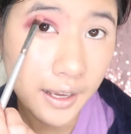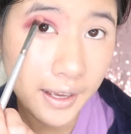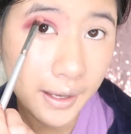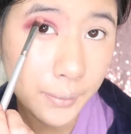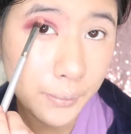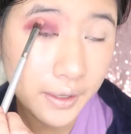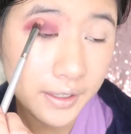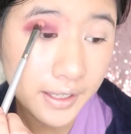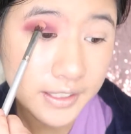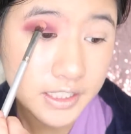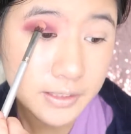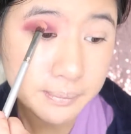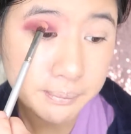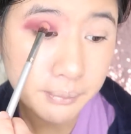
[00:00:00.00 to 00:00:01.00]
I want a
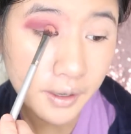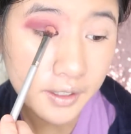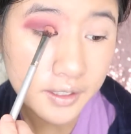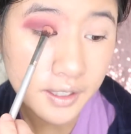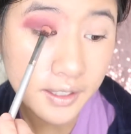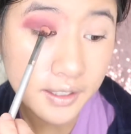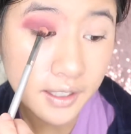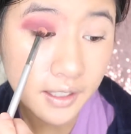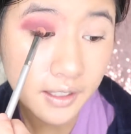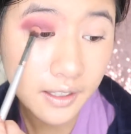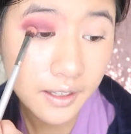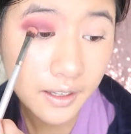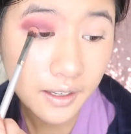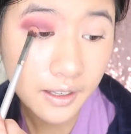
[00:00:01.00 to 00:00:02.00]
sparkly
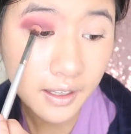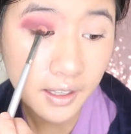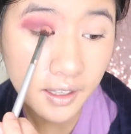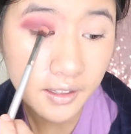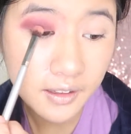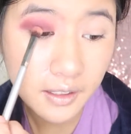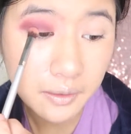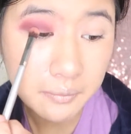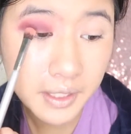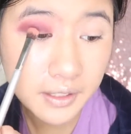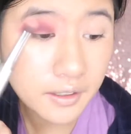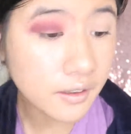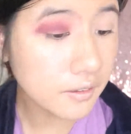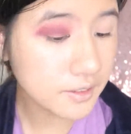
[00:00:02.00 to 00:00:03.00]
color in the
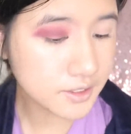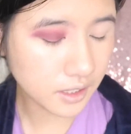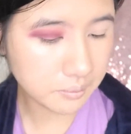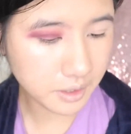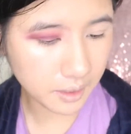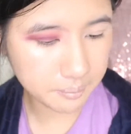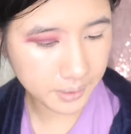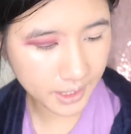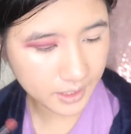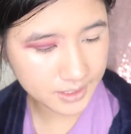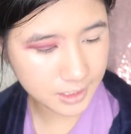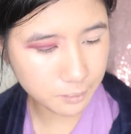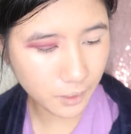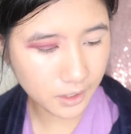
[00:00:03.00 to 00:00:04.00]
middle, so I'm gonna pick a
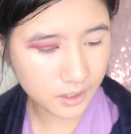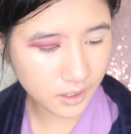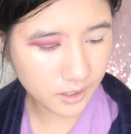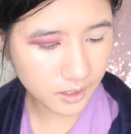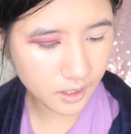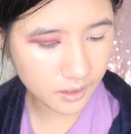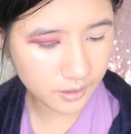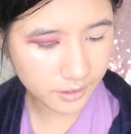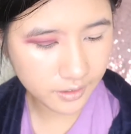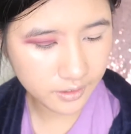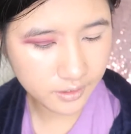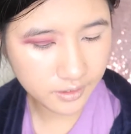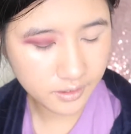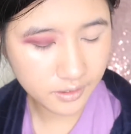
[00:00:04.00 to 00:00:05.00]
sparkly color
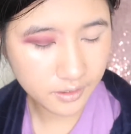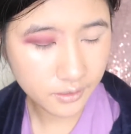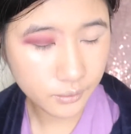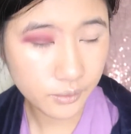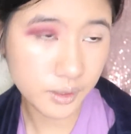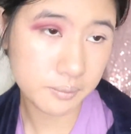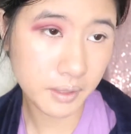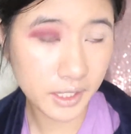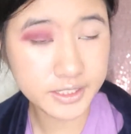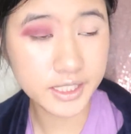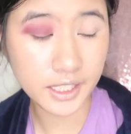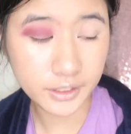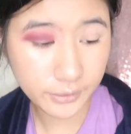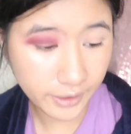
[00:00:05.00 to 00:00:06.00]
with my
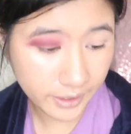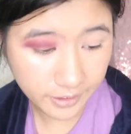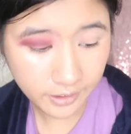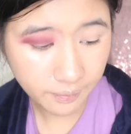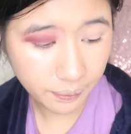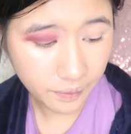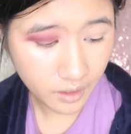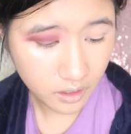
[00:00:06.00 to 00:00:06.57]
generator.